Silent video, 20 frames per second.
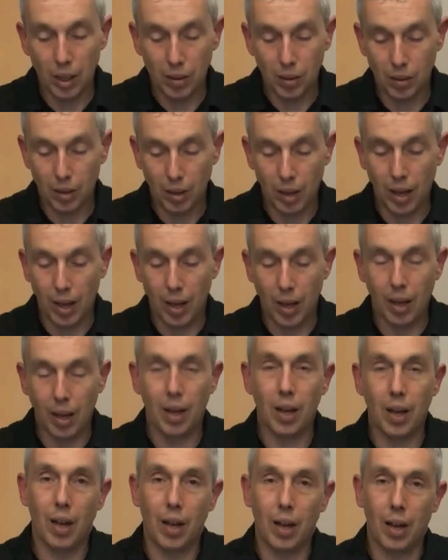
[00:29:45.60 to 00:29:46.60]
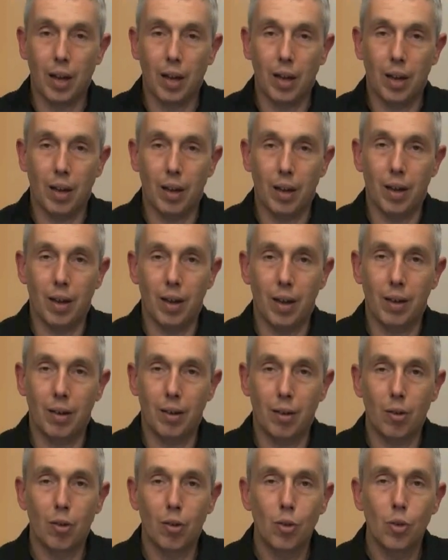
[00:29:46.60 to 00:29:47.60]
straight
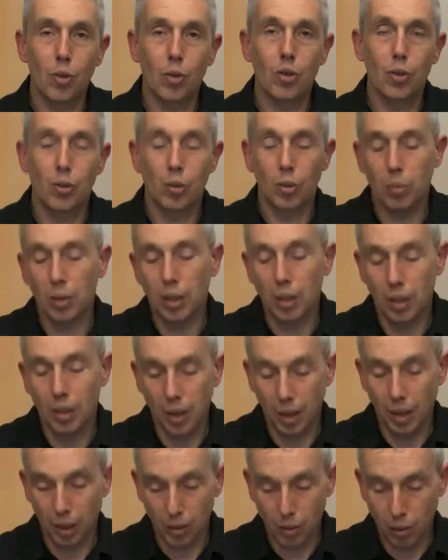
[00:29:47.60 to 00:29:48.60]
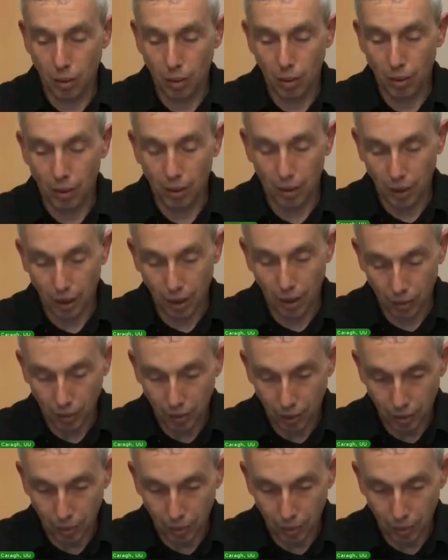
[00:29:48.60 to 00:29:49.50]
conclusion to be drawn